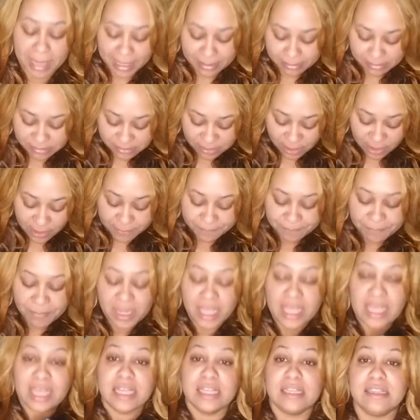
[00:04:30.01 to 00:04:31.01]
Amazon.
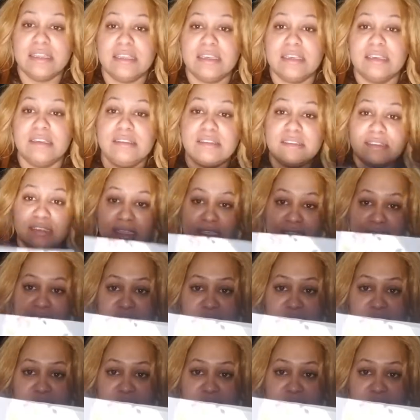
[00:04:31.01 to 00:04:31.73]
This is